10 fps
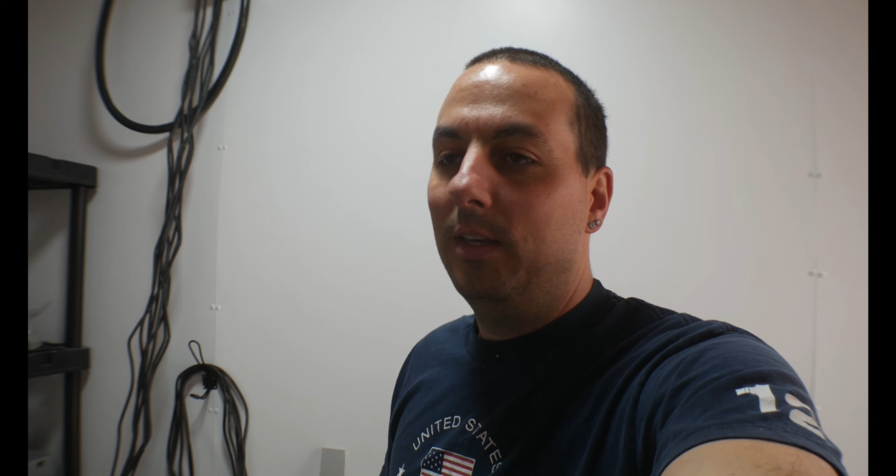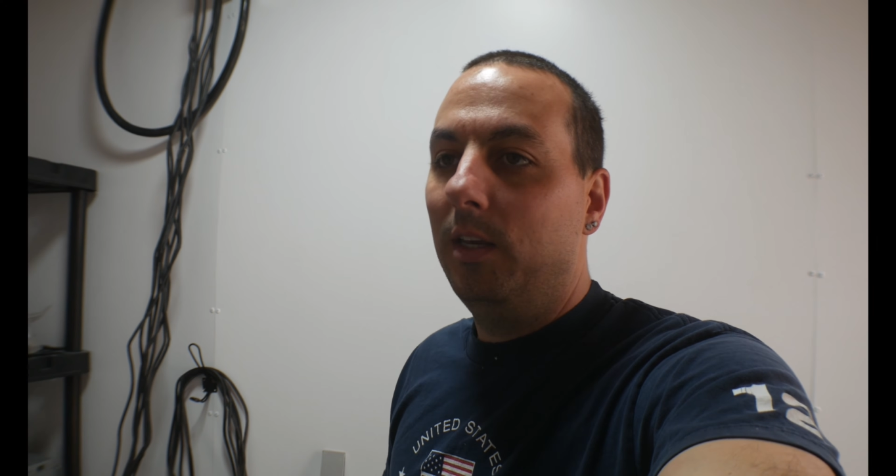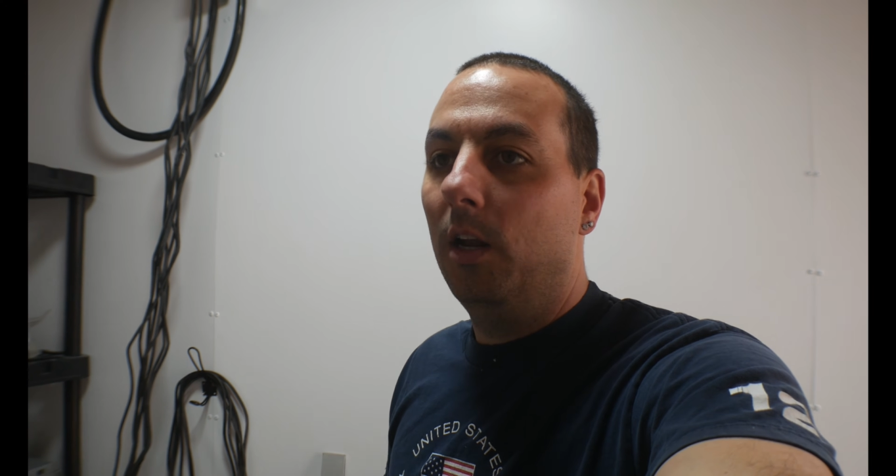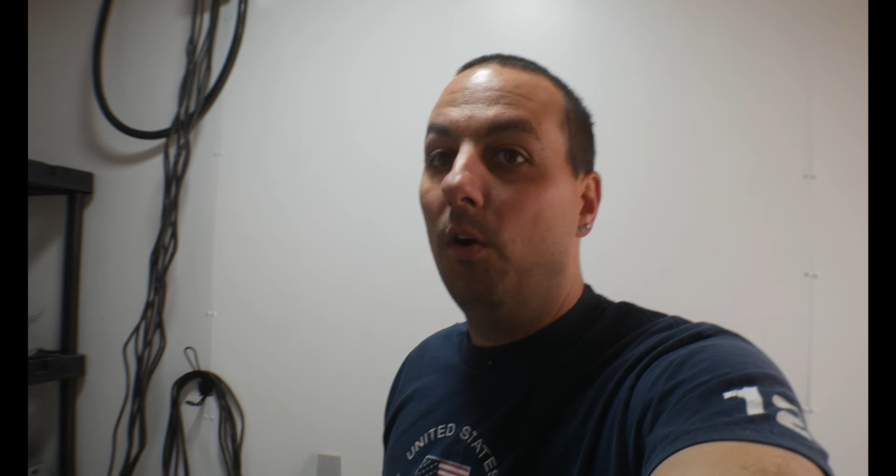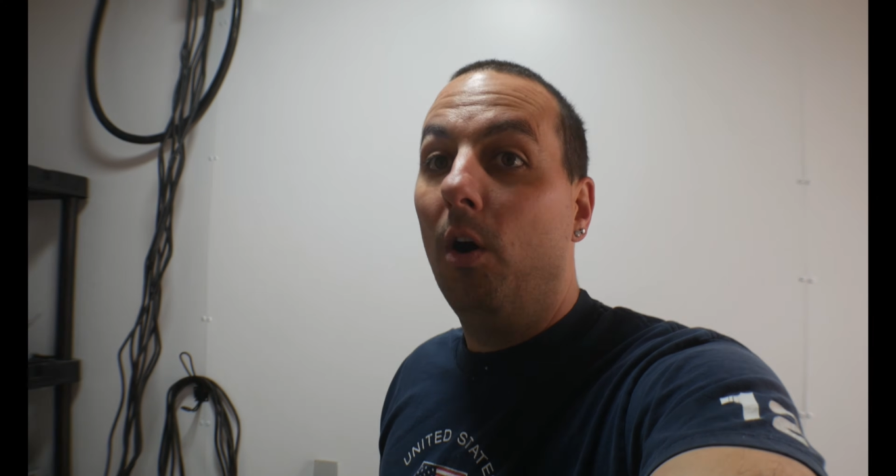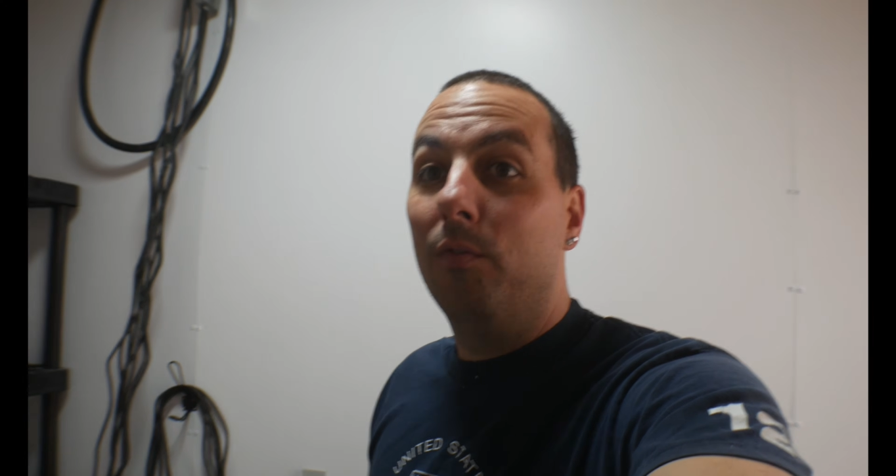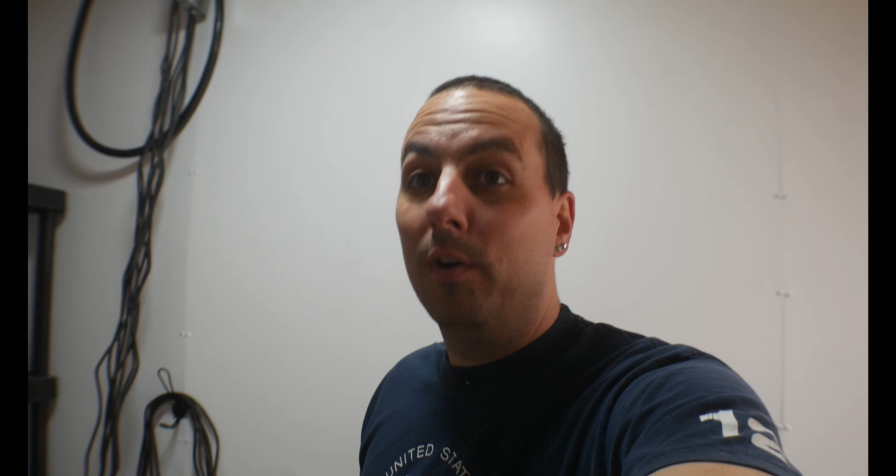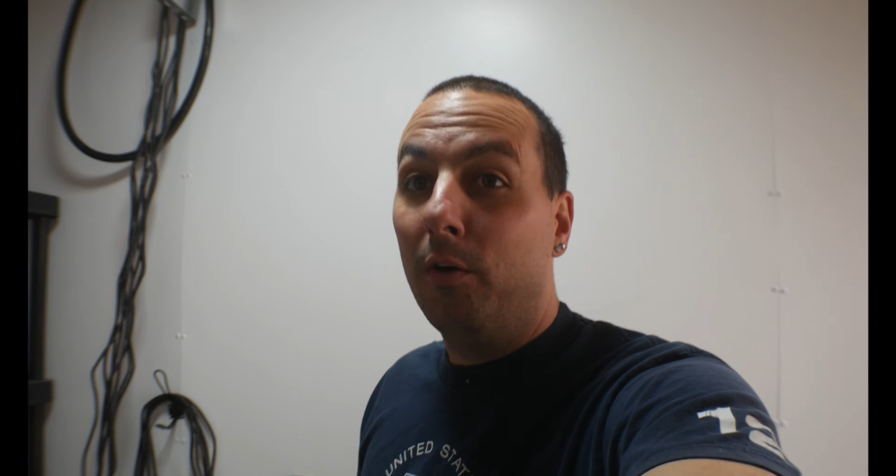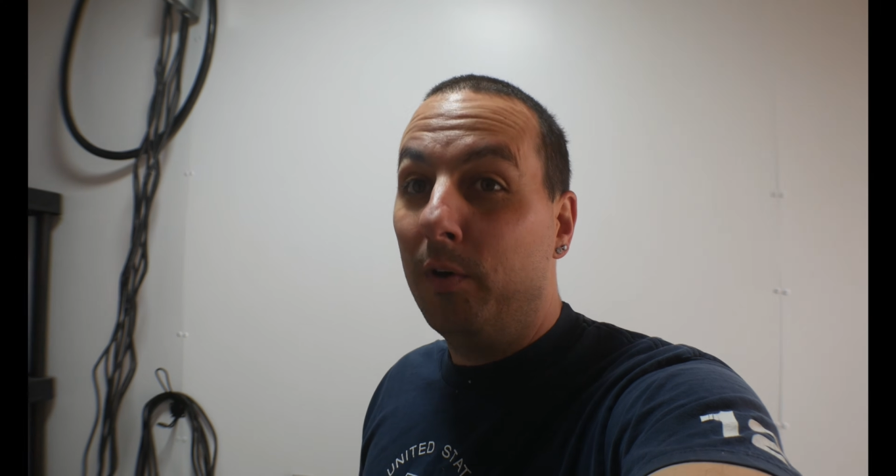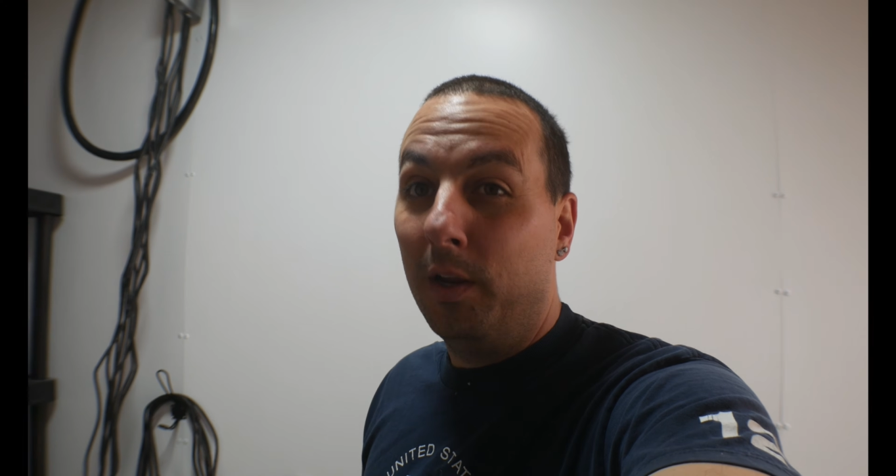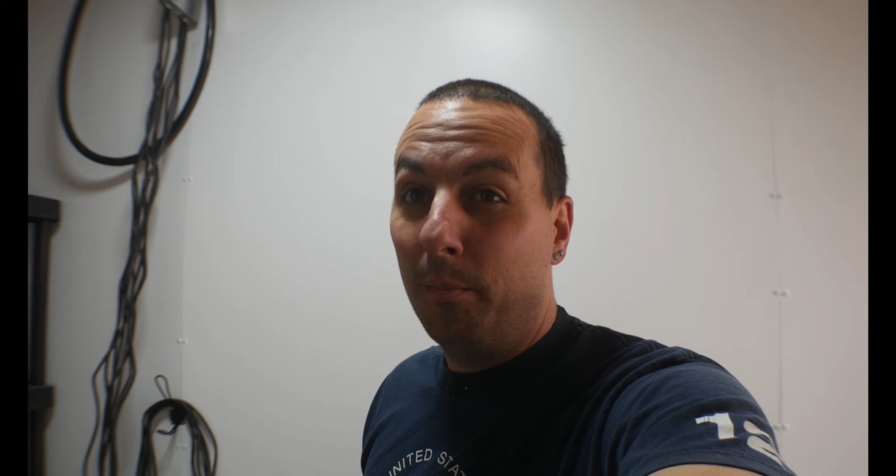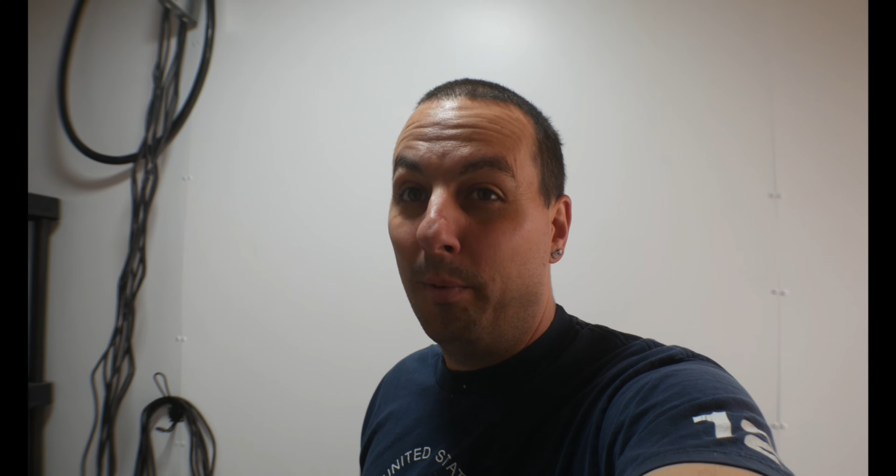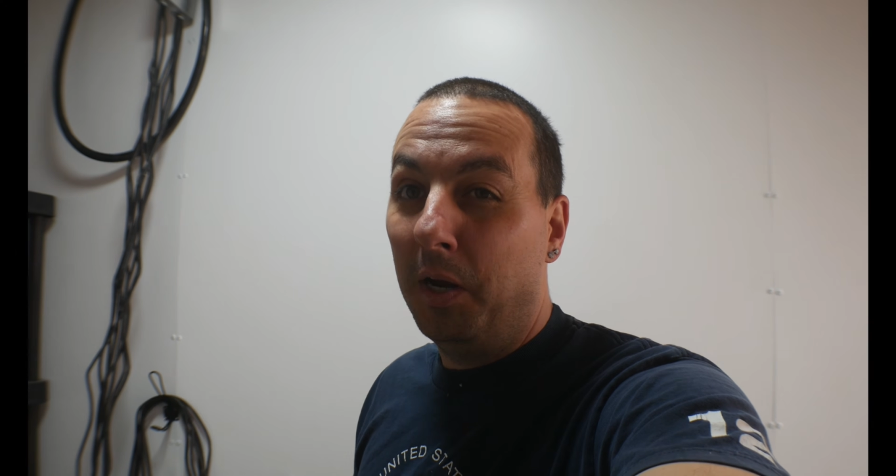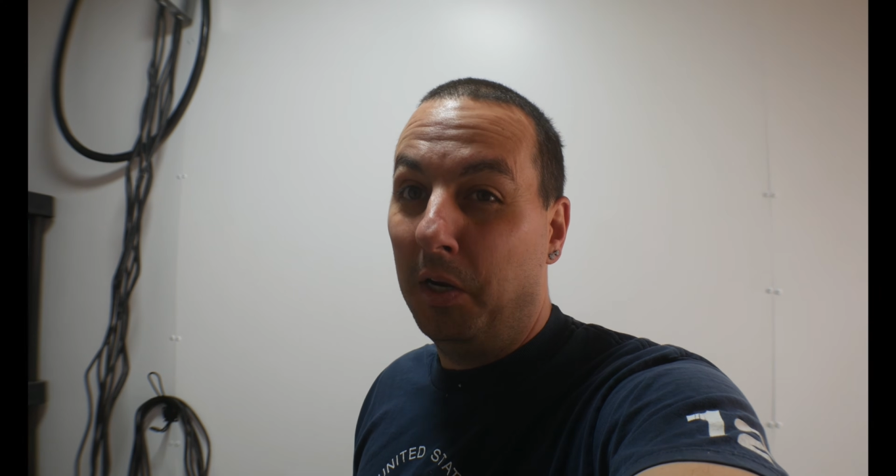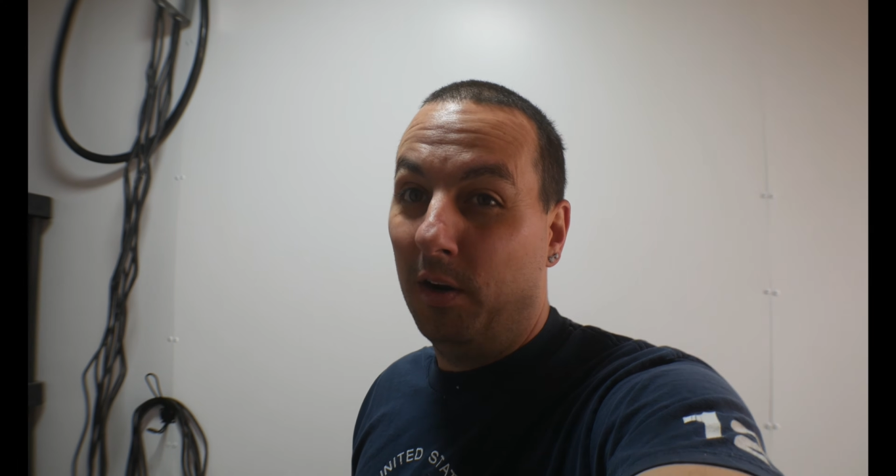you know, overloading a
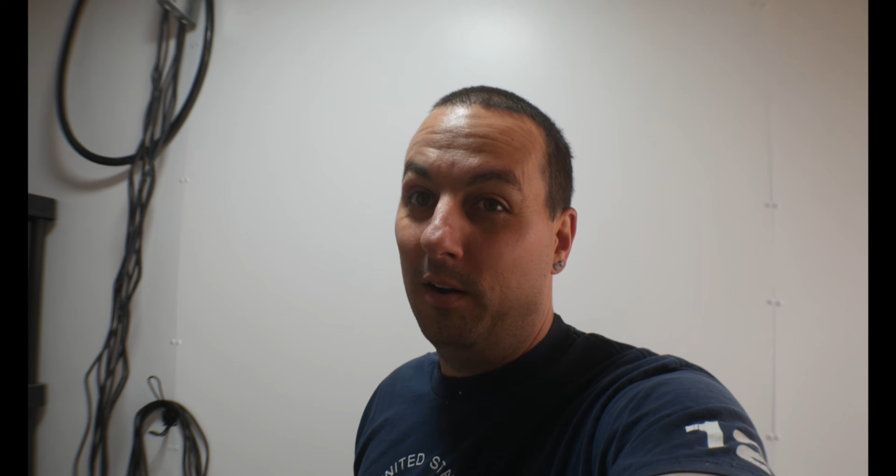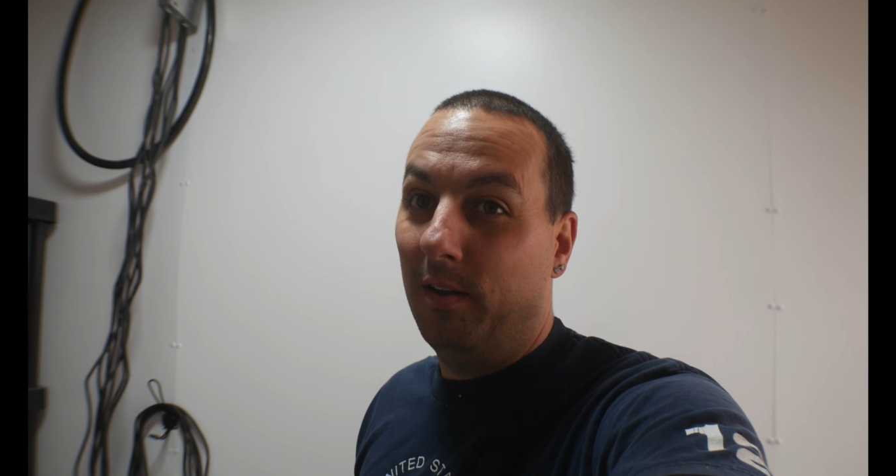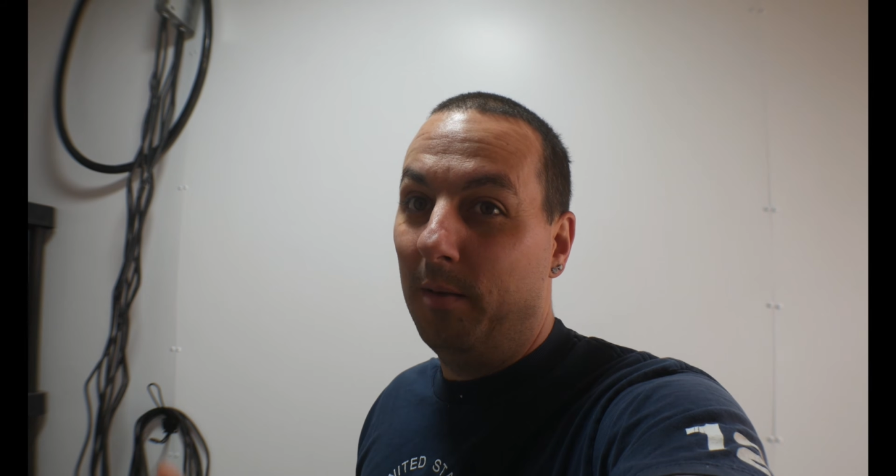breaker.